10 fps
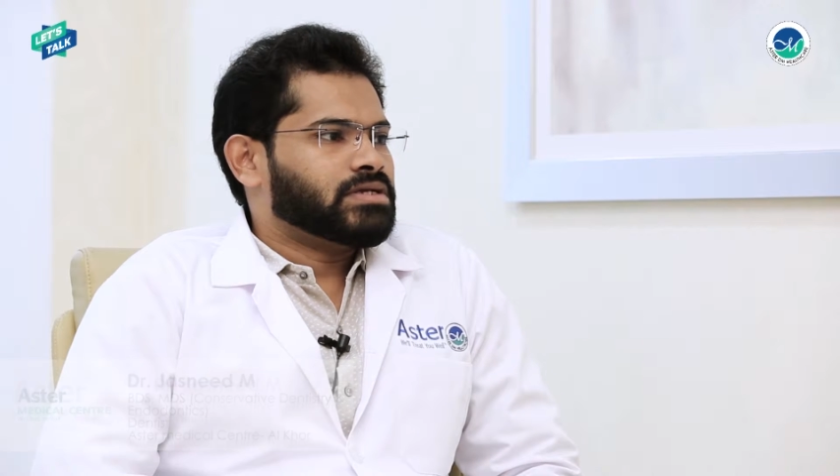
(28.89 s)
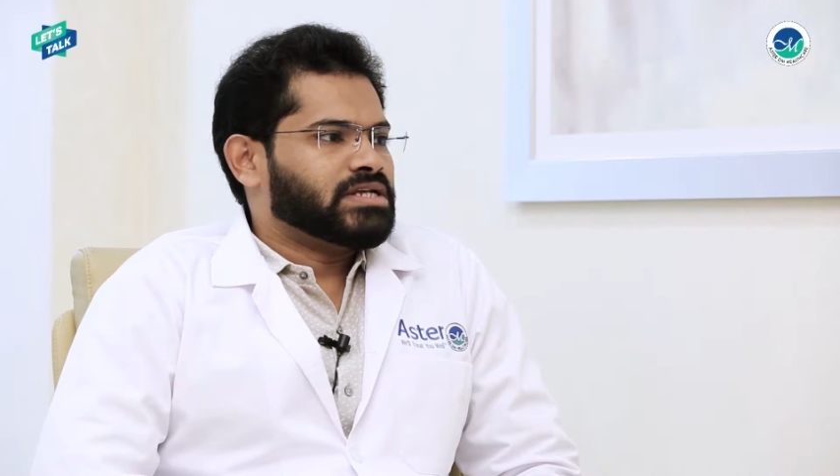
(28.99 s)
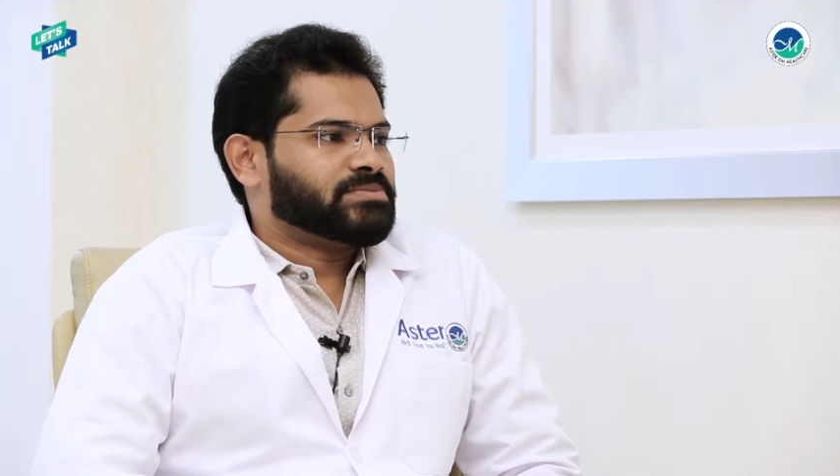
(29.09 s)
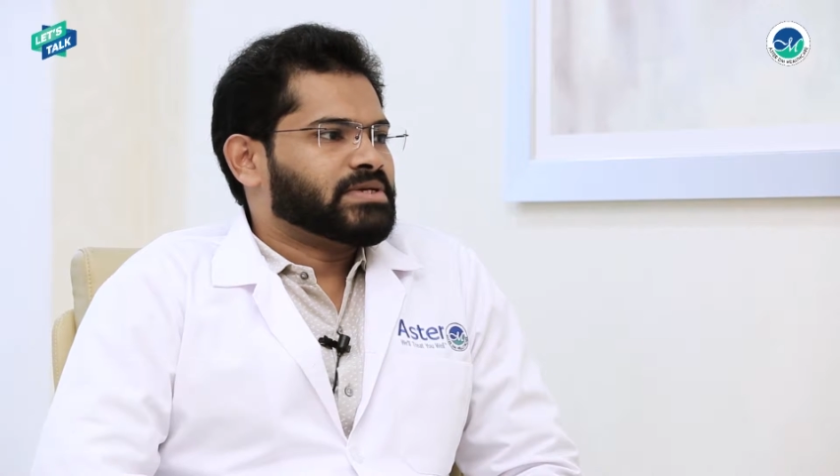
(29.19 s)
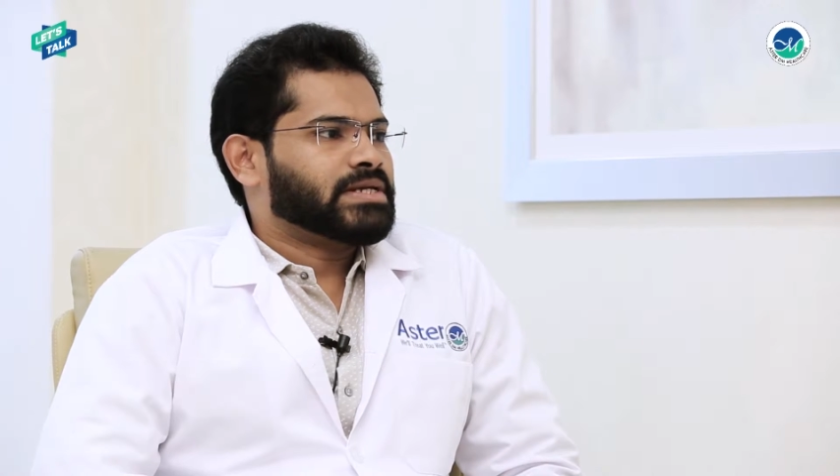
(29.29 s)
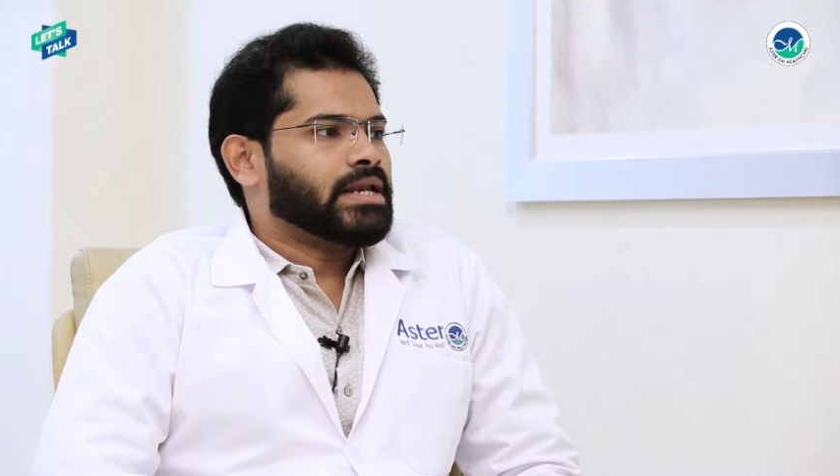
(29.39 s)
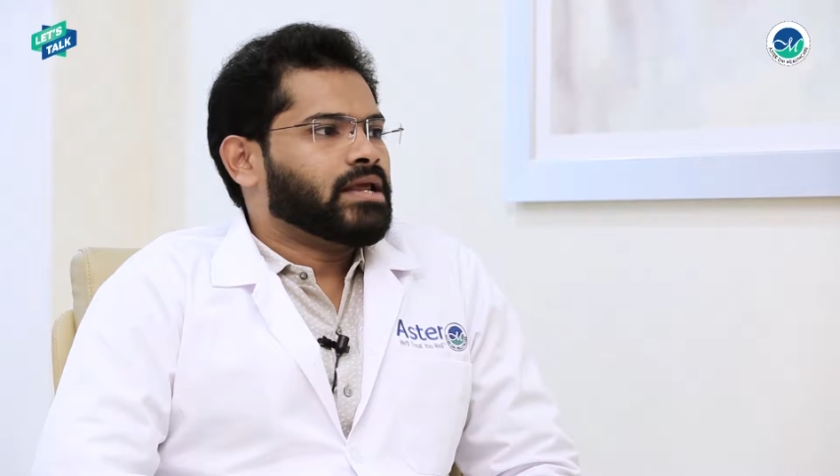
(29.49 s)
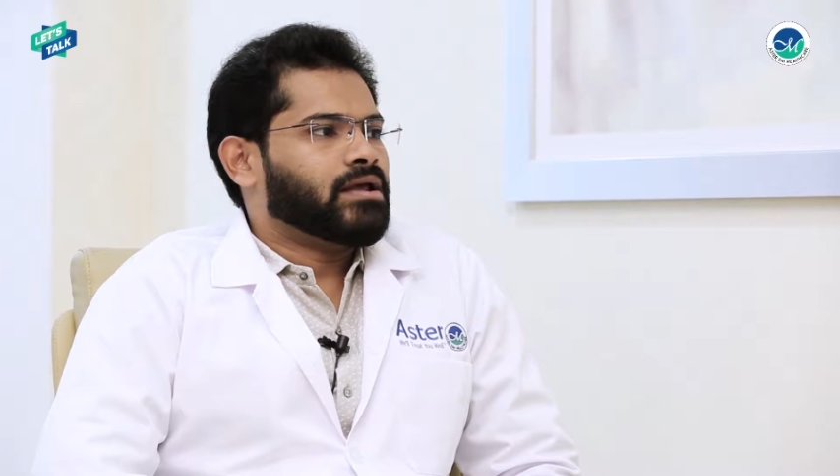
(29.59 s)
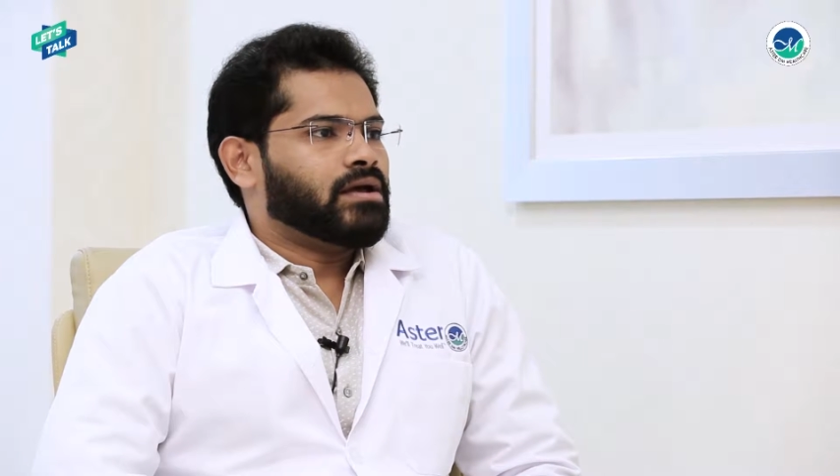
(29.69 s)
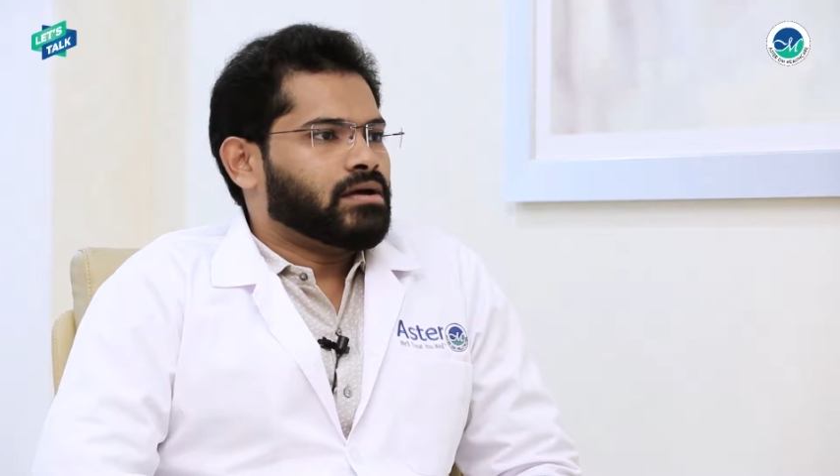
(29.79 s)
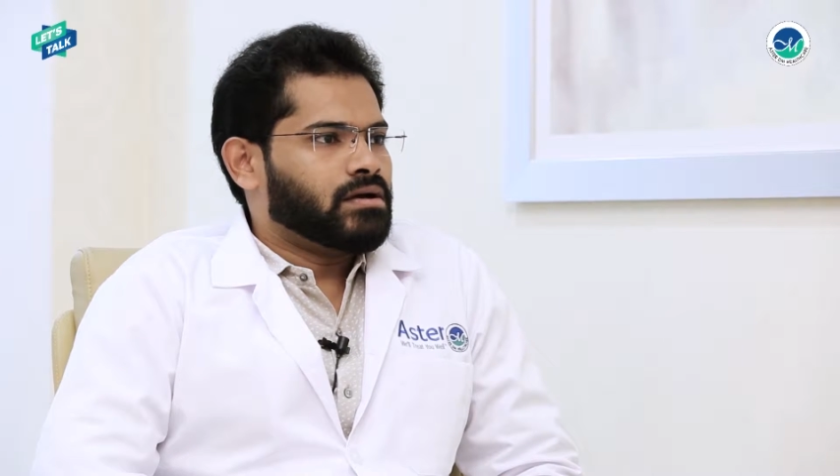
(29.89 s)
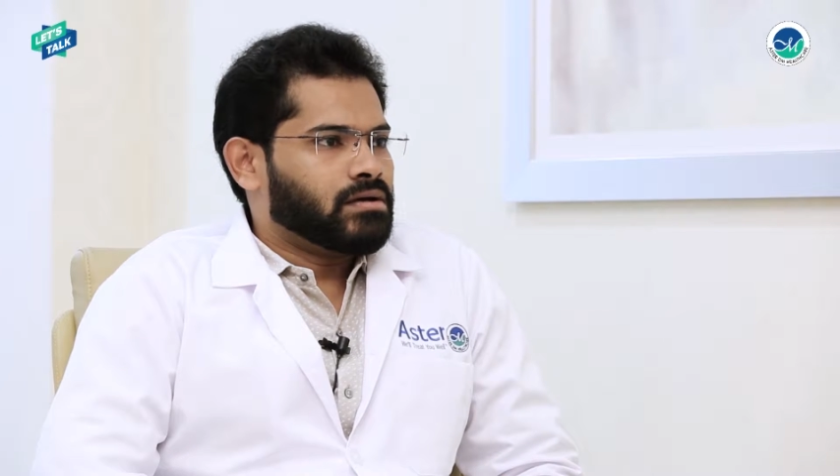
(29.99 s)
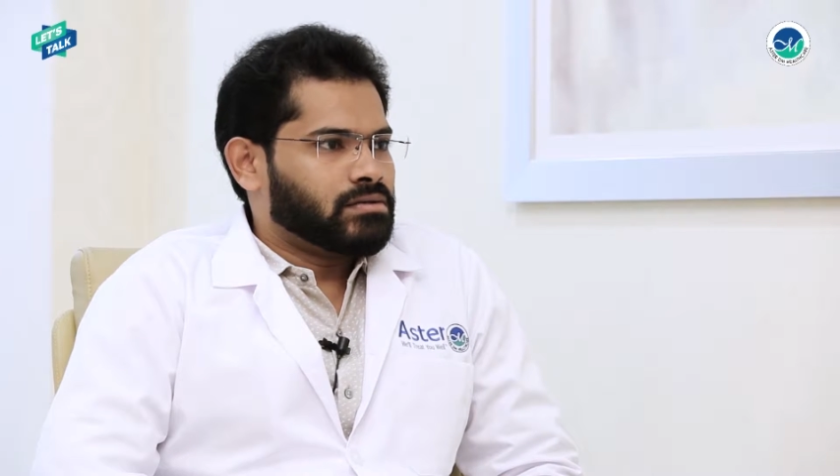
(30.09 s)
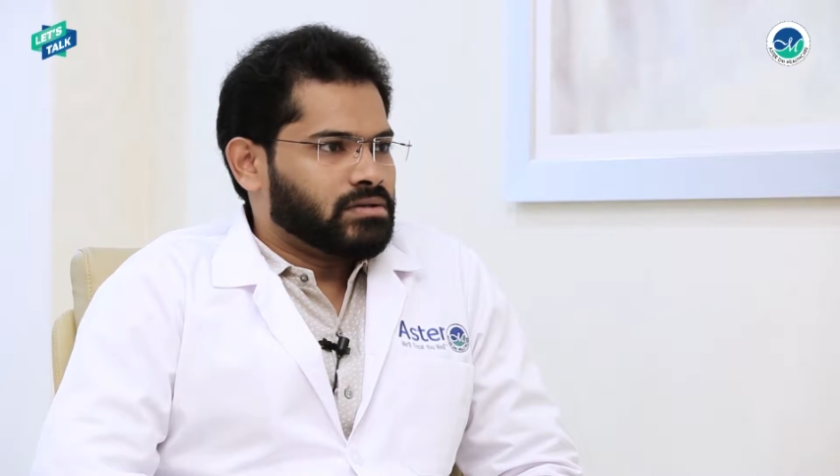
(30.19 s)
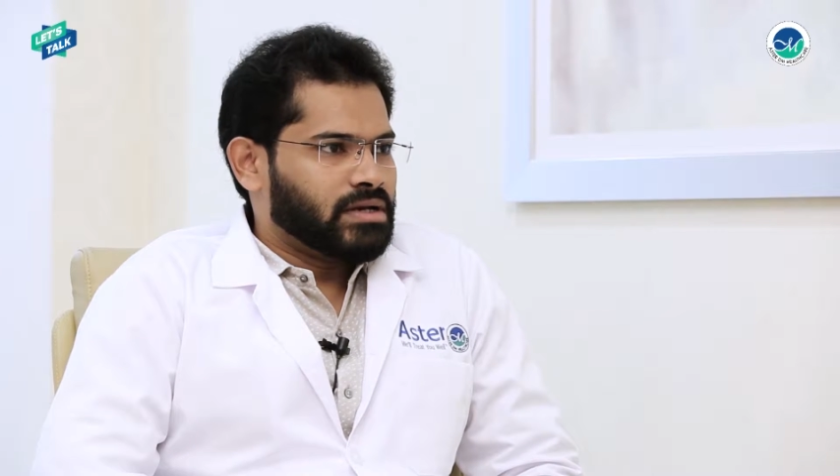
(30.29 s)
especially
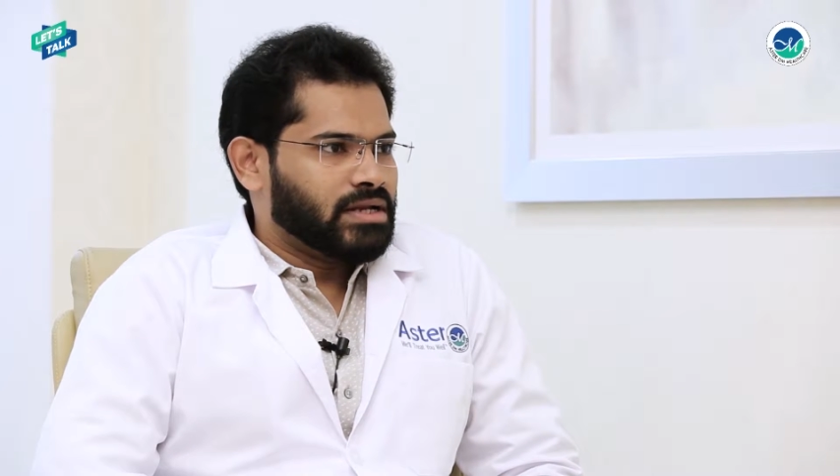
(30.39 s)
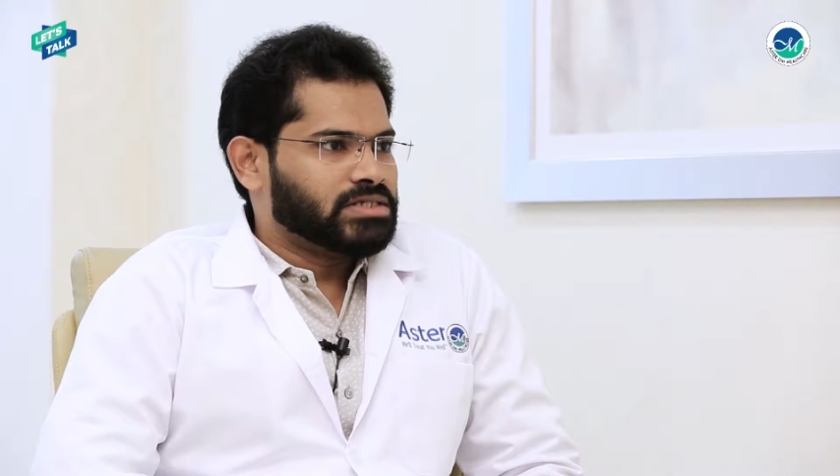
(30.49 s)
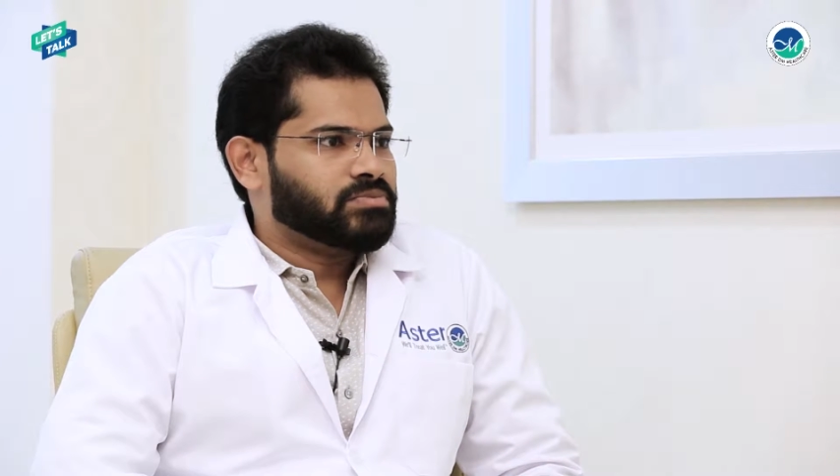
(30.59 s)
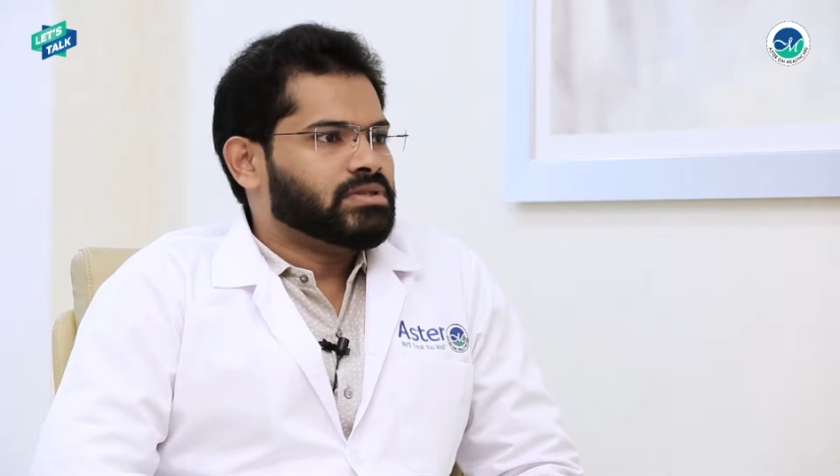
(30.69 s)
deals